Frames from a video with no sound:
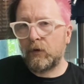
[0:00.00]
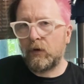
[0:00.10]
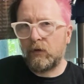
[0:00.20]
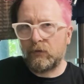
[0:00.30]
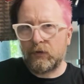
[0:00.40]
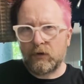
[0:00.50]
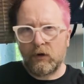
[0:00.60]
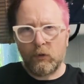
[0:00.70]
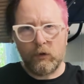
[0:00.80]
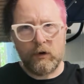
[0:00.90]
I
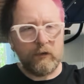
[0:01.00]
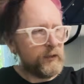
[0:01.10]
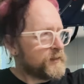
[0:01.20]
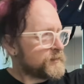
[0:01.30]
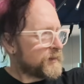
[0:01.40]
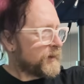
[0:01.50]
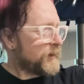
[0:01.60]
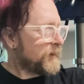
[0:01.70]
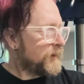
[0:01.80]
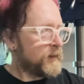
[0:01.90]
kind of want it over this side.
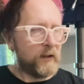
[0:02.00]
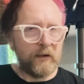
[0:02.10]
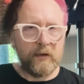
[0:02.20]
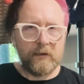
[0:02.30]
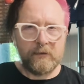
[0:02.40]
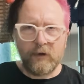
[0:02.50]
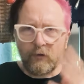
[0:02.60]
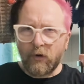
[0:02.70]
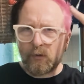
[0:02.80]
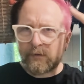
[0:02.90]
I've
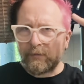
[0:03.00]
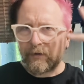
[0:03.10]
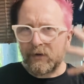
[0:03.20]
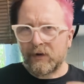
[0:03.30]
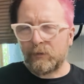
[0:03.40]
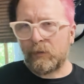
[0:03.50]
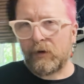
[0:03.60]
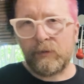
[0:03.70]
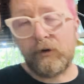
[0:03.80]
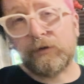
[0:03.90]
got it in my
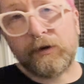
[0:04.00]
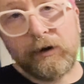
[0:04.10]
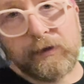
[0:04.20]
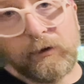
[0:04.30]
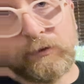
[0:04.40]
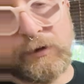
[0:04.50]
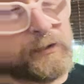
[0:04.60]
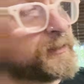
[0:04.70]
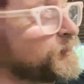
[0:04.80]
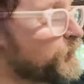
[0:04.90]
brain, but also I also
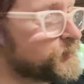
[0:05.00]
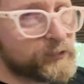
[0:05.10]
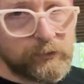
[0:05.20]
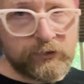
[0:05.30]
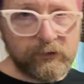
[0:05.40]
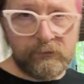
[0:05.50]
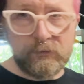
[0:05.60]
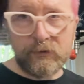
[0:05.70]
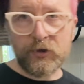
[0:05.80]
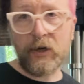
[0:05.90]
think that Workshop should
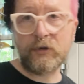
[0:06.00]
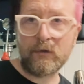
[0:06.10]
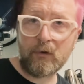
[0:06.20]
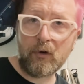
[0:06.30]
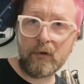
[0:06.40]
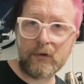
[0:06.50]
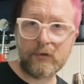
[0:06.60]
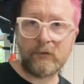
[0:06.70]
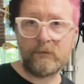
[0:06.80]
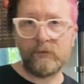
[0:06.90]
change and evolve as
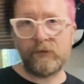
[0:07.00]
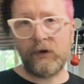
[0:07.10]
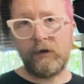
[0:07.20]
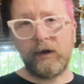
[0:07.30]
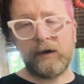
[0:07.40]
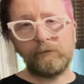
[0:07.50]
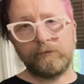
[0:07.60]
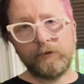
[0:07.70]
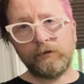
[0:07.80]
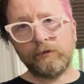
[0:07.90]
you figure out how to
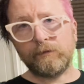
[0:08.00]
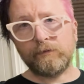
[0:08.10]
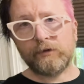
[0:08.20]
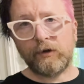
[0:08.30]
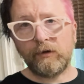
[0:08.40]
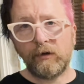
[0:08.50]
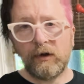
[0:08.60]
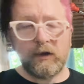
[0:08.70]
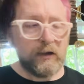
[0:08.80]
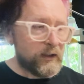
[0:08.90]
use it. So
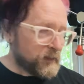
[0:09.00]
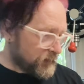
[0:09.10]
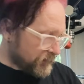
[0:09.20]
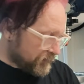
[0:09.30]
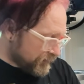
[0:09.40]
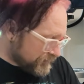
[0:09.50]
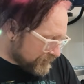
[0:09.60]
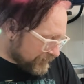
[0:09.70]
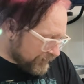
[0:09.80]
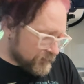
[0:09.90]

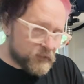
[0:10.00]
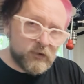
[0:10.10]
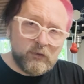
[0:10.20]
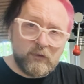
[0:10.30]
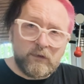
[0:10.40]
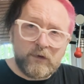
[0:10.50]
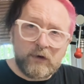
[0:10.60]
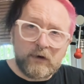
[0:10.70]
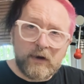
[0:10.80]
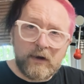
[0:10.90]
let's get to
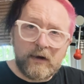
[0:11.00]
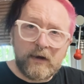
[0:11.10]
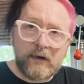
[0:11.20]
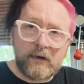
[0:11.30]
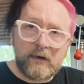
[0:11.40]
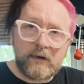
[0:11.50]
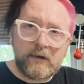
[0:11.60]
figuring out how to